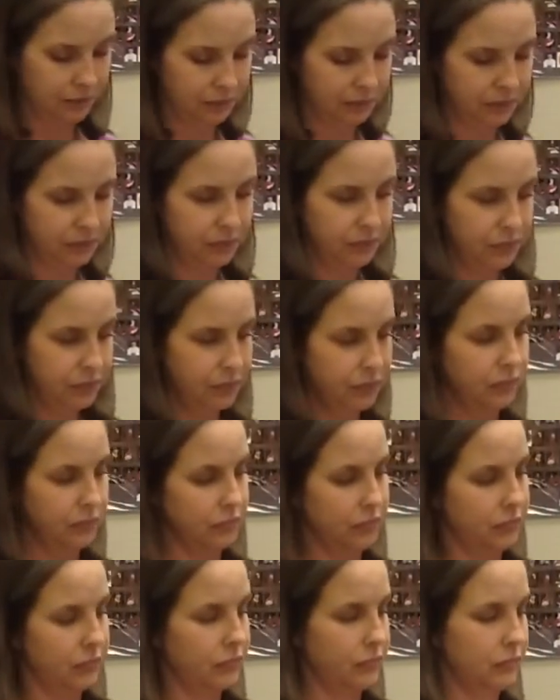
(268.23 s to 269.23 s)

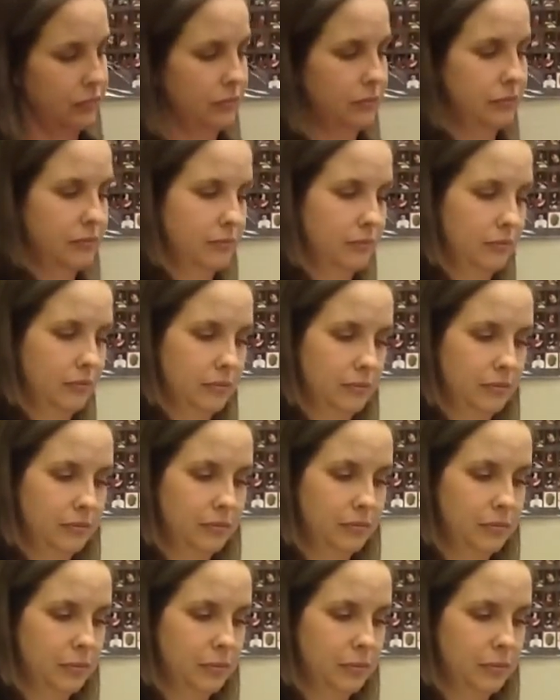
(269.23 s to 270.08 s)
Nobody speaks.